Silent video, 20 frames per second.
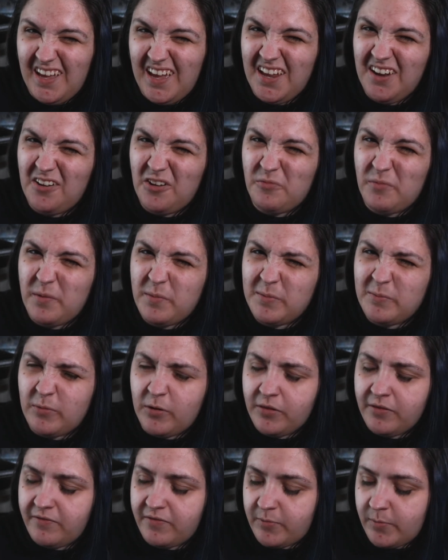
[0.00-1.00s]
I don't know, maybe
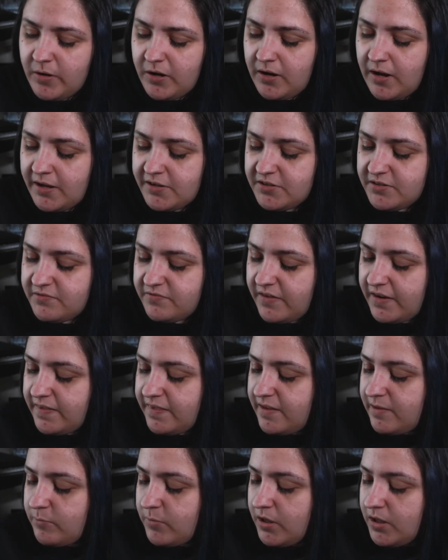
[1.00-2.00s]
both of them are. I just
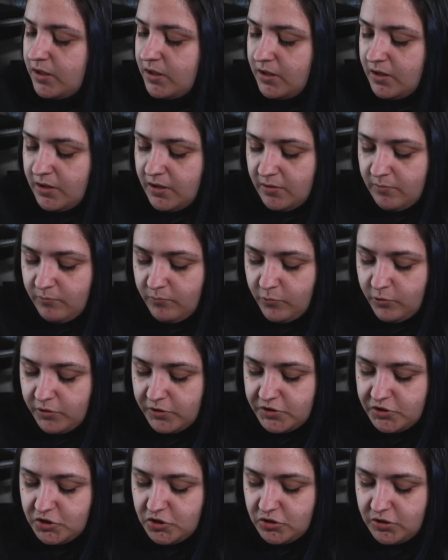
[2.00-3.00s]
find them more
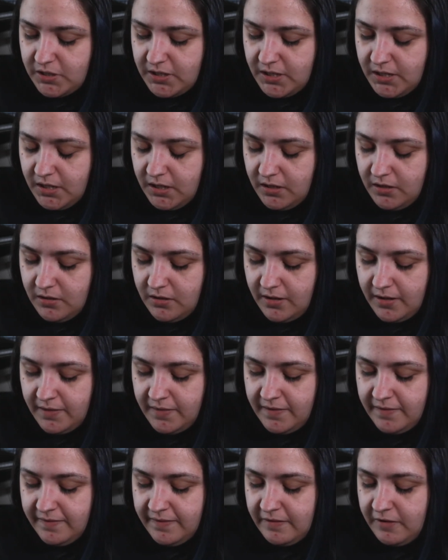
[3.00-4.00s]
intriguing. I
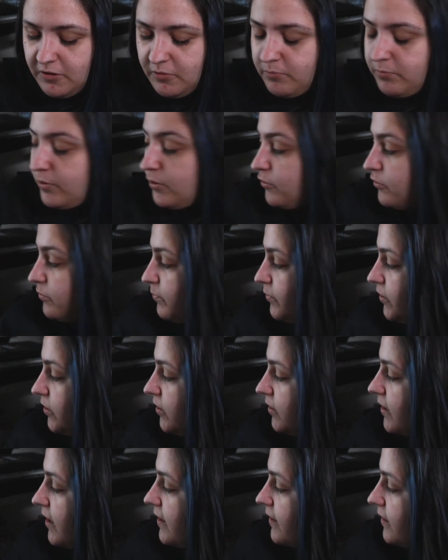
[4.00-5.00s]
think they're both pretty
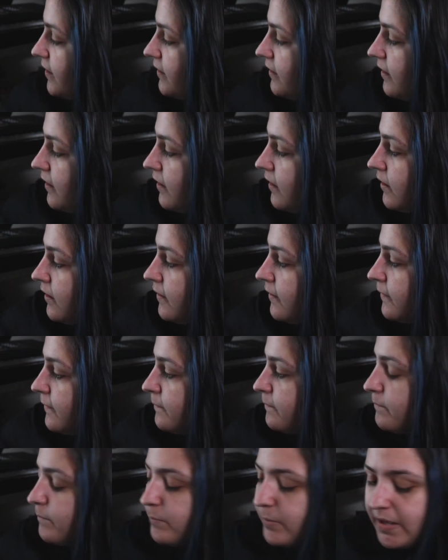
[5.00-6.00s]
good at it.
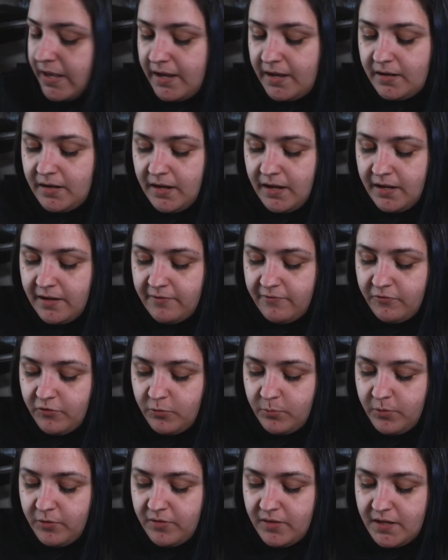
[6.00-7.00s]
Payne and
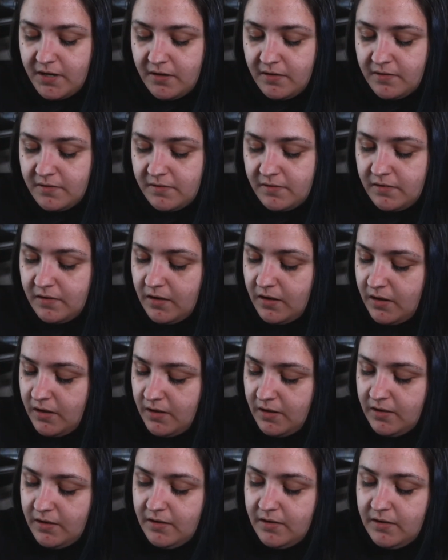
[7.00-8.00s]
Firmoo, that is.
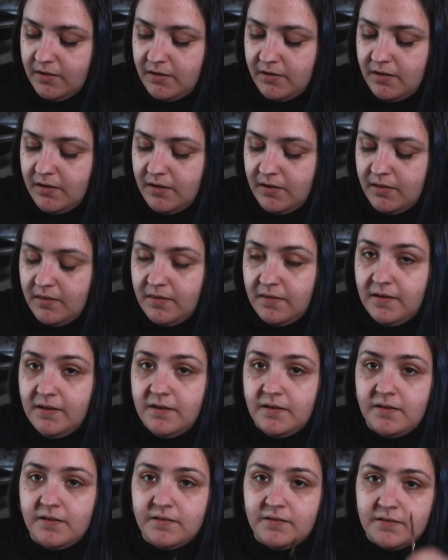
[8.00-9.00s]

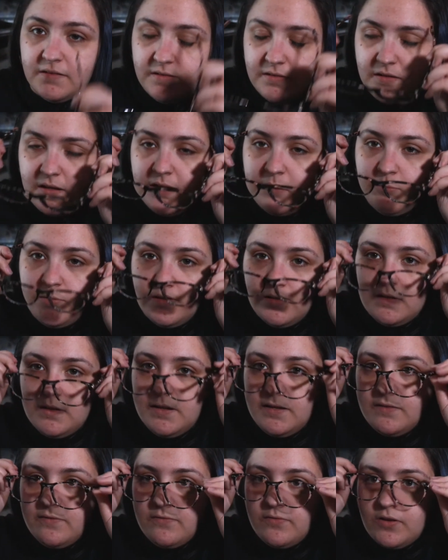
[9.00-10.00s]
These, I
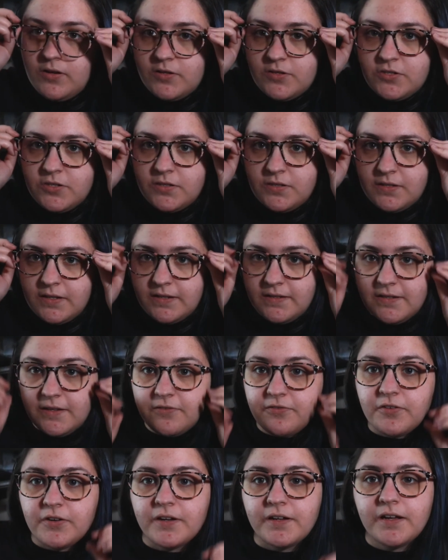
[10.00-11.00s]
believe, are just a
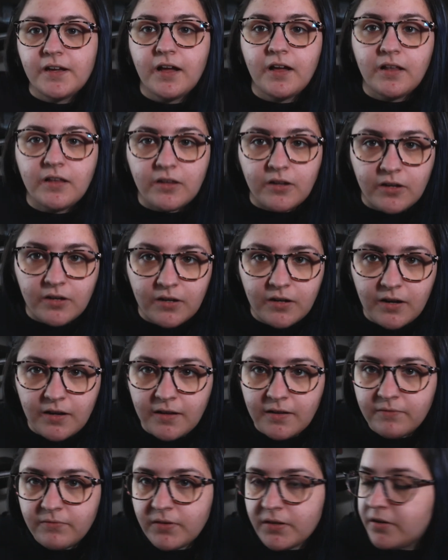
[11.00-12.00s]
different color
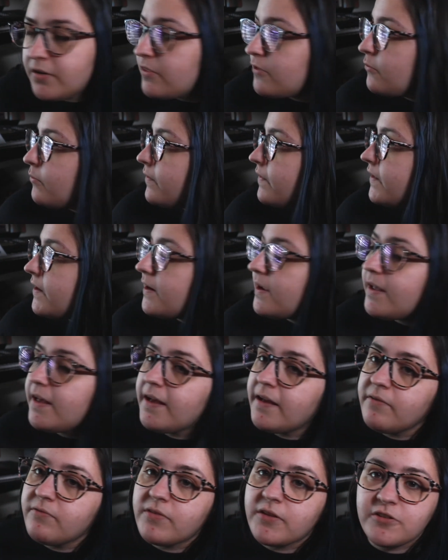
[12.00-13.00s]
of another one that I
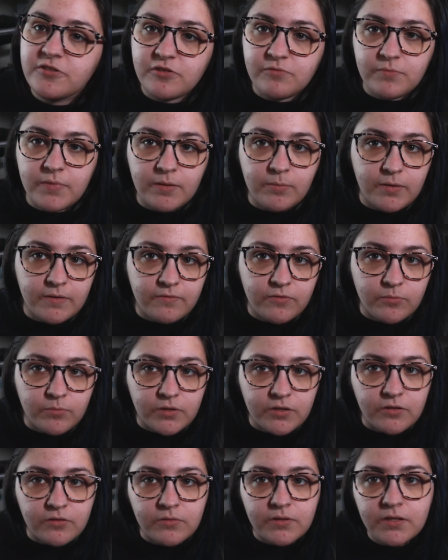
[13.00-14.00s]
have that you may be
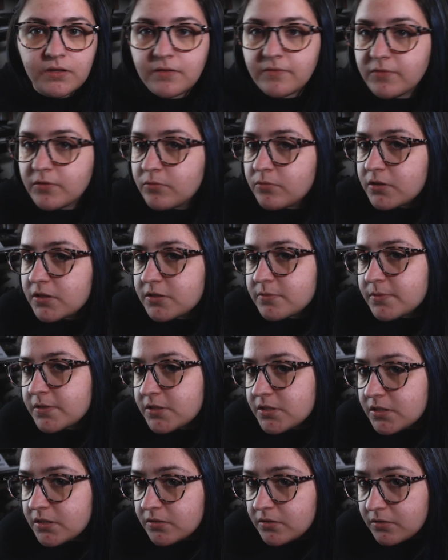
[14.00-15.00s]
familiar with if you watch my
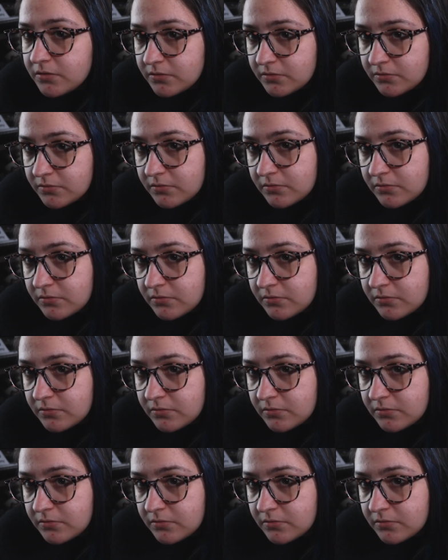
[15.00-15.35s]
channel.